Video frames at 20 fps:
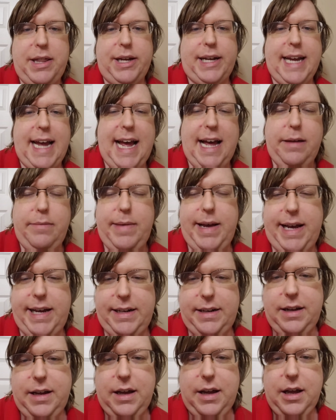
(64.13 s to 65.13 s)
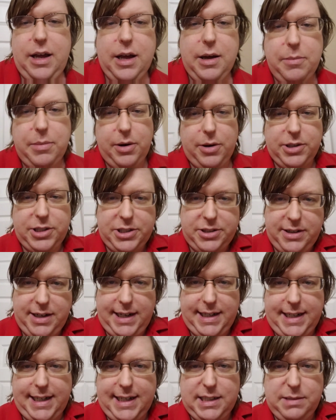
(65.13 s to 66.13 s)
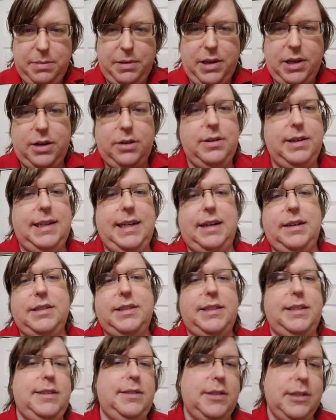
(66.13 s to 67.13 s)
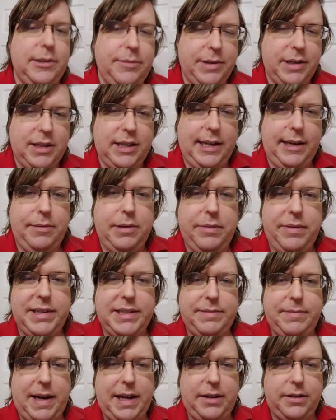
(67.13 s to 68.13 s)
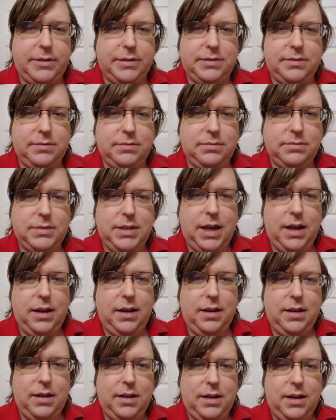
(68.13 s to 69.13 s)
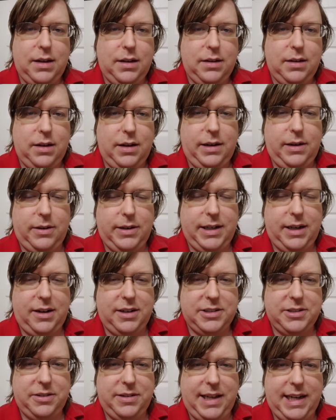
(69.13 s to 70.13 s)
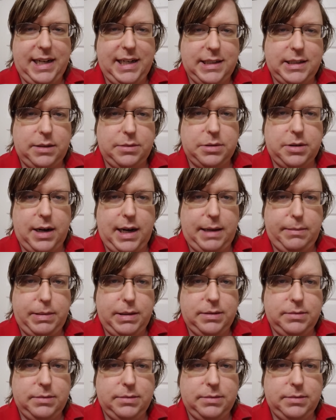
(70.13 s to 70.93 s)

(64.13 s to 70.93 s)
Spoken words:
Catman. Post your ideas below and I'll steal them and claim them as my own. Oh, and also like and subscribe.